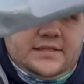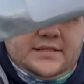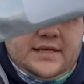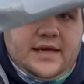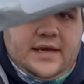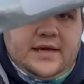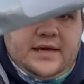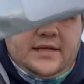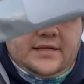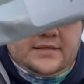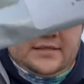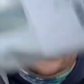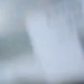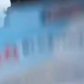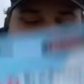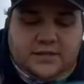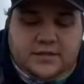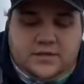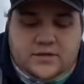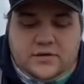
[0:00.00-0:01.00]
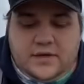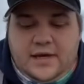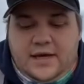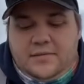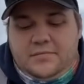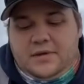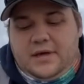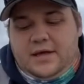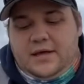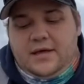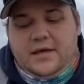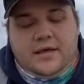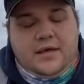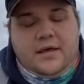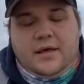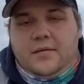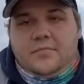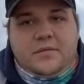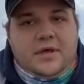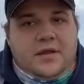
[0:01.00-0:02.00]
I honestly do not,
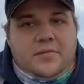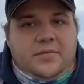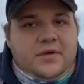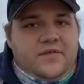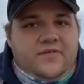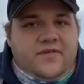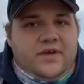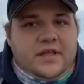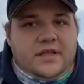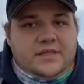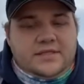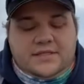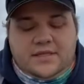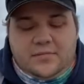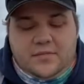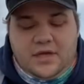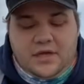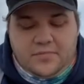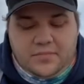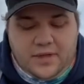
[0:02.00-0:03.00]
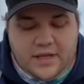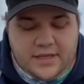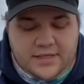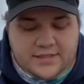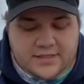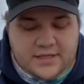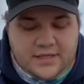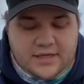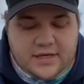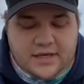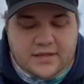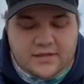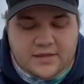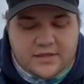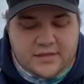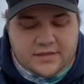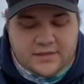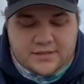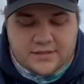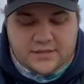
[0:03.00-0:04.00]
not a big fan of Z-Man plastic. I
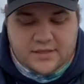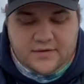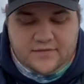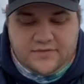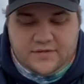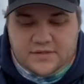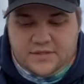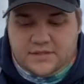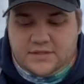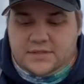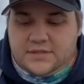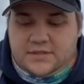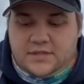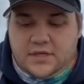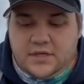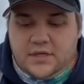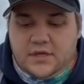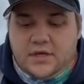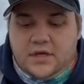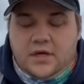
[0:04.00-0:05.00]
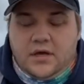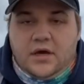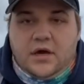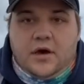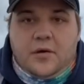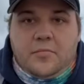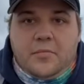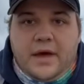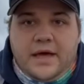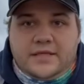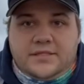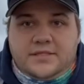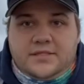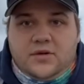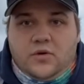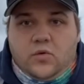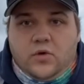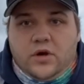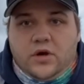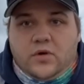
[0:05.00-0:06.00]
think the stuff is a mess to
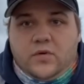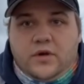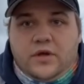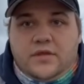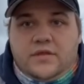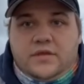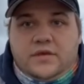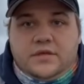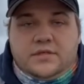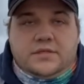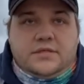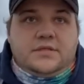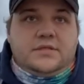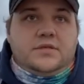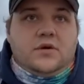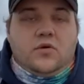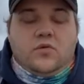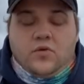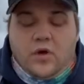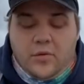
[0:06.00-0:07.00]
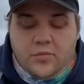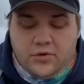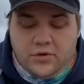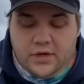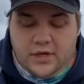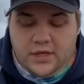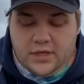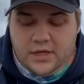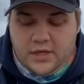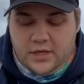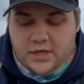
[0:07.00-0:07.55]
work with because it's so rubbery.